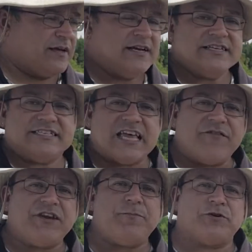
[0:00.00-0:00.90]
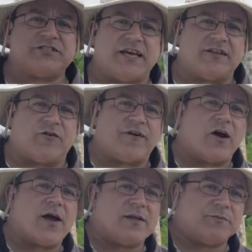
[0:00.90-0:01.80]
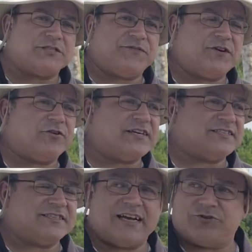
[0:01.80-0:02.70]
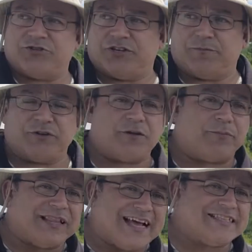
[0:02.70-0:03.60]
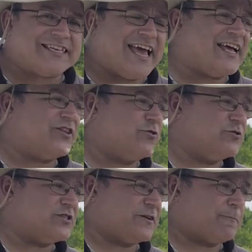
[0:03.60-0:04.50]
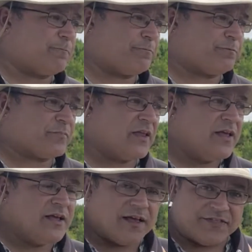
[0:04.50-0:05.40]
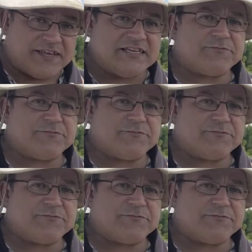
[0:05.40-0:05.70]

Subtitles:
70% of our atmosphere is nitrogen, but the plants can't use it. These